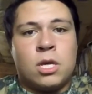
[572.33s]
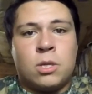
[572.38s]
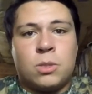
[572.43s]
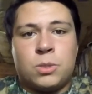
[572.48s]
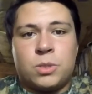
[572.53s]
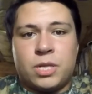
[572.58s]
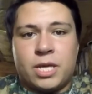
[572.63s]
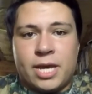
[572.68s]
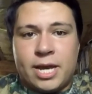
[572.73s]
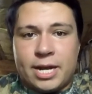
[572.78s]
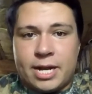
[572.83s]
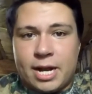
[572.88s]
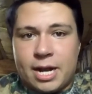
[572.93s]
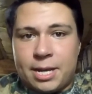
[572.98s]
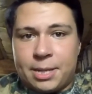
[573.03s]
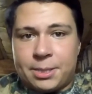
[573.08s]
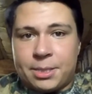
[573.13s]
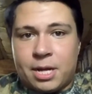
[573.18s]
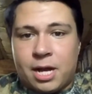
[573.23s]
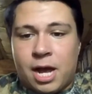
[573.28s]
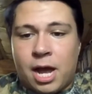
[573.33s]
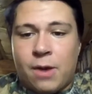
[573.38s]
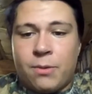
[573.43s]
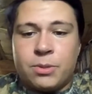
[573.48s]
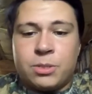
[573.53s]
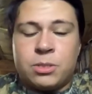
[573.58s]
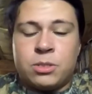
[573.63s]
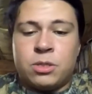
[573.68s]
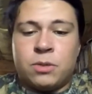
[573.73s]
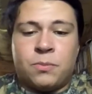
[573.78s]
So yeah, guys, I
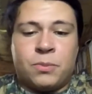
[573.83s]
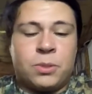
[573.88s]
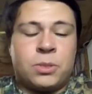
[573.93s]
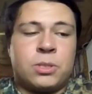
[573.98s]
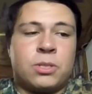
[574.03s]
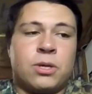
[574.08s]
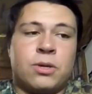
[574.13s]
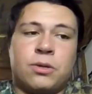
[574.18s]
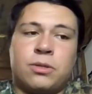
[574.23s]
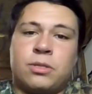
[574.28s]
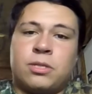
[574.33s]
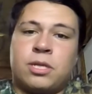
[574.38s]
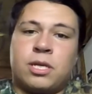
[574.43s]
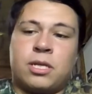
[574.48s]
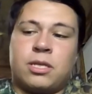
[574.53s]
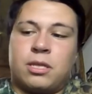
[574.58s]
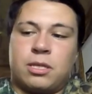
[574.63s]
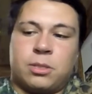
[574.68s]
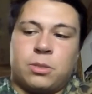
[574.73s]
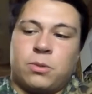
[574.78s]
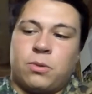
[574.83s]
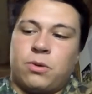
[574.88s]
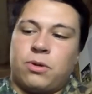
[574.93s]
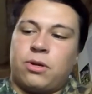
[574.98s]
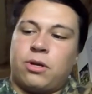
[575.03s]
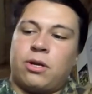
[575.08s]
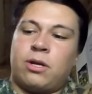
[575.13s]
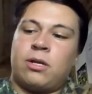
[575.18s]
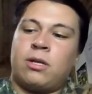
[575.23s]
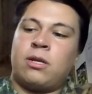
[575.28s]
was super stoked to get this
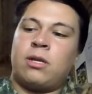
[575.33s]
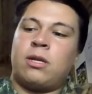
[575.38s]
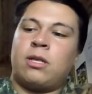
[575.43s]
order.